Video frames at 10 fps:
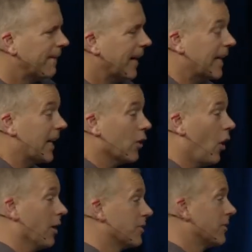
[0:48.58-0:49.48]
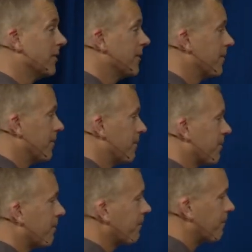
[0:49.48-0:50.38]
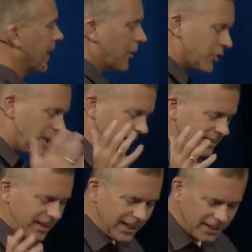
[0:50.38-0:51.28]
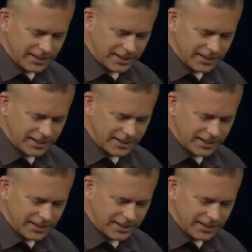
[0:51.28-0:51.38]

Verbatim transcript: and then they lost. And there's a lot that I could